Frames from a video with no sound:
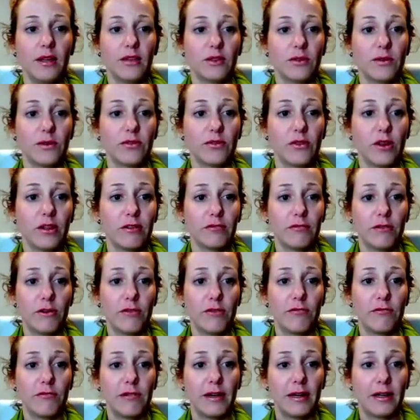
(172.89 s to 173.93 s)
So we've got the
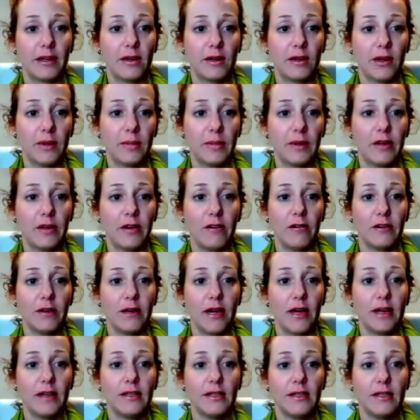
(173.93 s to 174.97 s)
roof radical up here, and
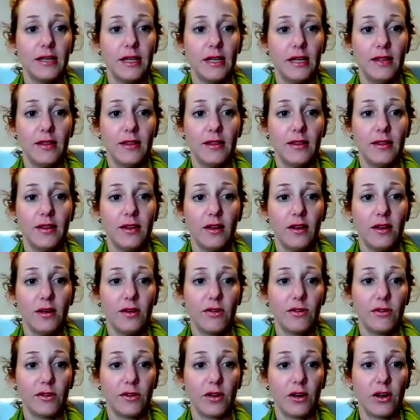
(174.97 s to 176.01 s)
underneath
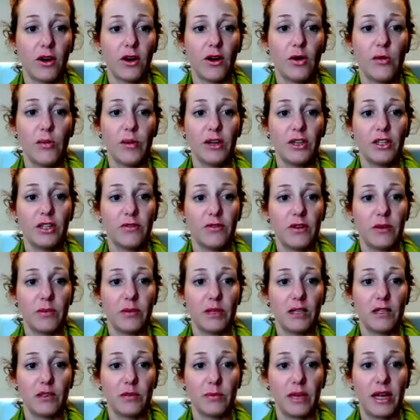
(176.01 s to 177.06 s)
we've got a whole bunch of
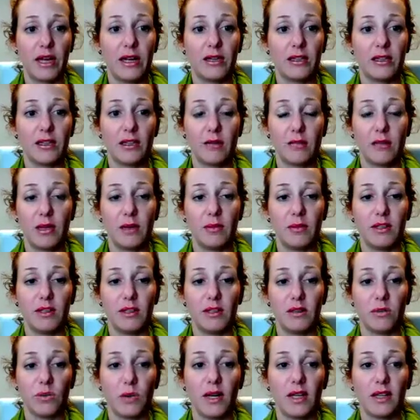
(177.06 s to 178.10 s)
empty space and maybe
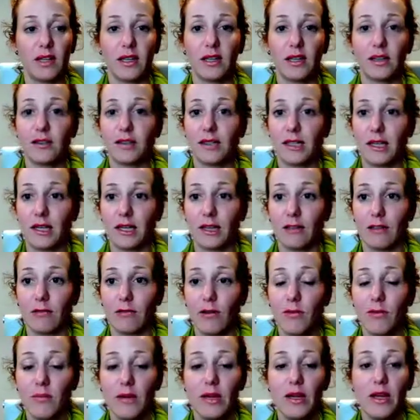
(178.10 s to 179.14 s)
just one thing sitting in the
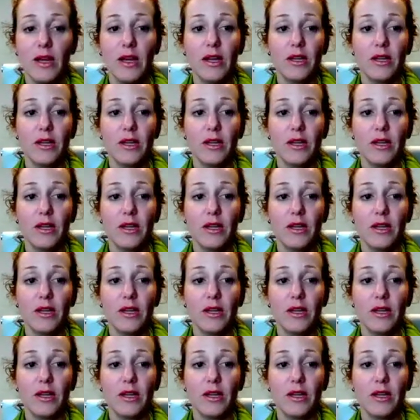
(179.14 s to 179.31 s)
room.